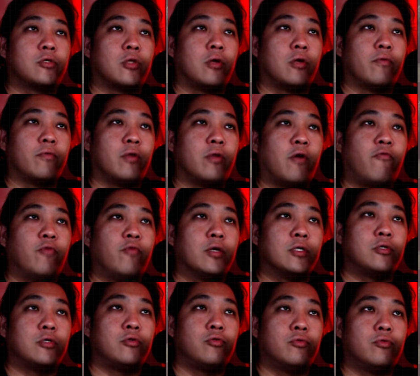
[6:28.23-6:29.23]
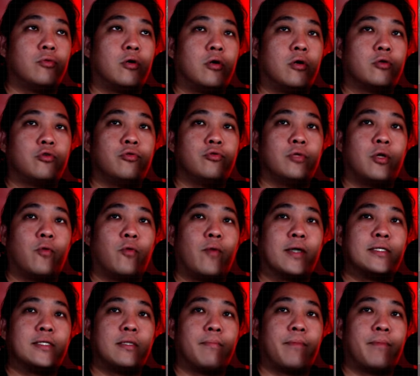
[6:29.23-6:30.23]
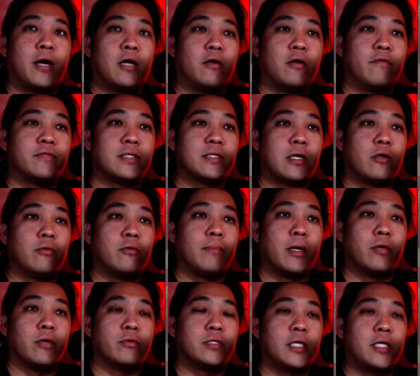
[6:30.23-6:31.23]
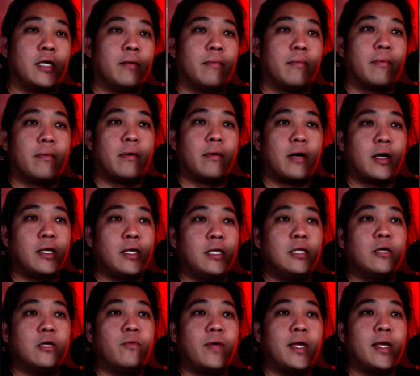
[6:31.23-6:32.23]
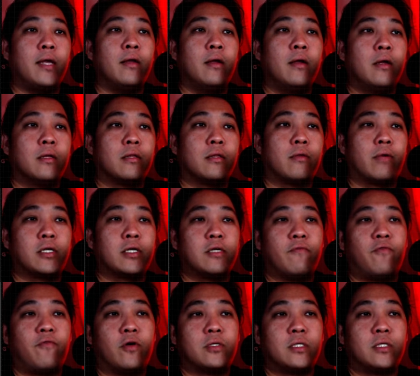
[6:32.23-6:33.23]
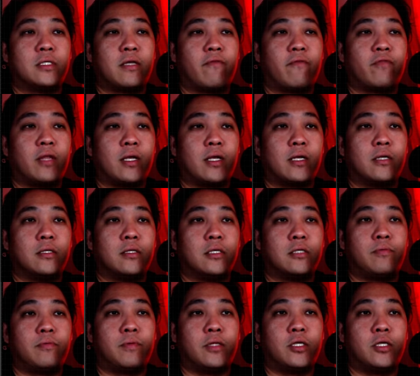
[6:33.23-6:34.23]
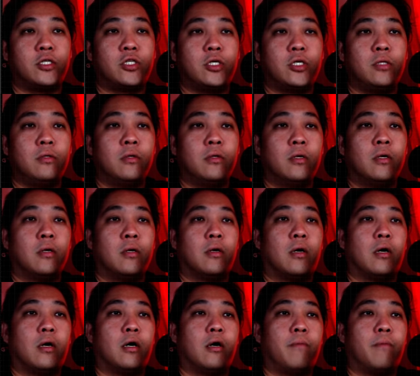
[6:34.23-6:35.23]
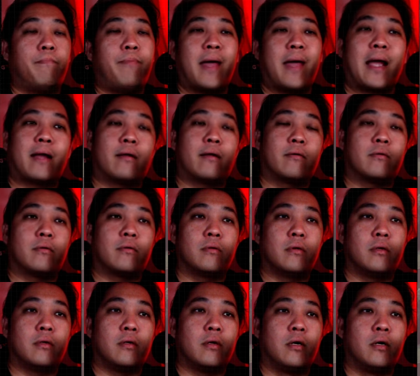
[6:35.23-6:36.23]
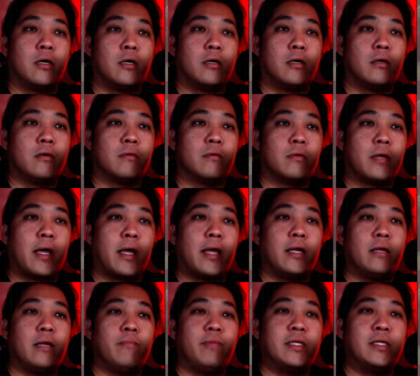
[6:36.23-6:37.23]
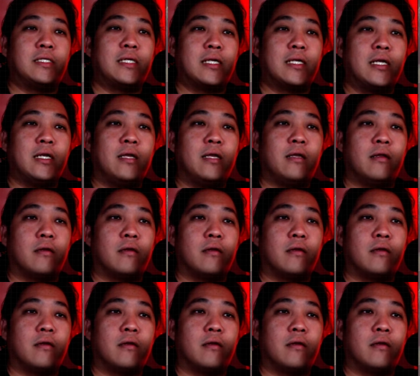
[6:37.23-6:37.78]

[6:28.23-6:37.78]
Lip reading: northward through the western part of Staromaiorske. Either way, the Russian forces have taken this position back and basically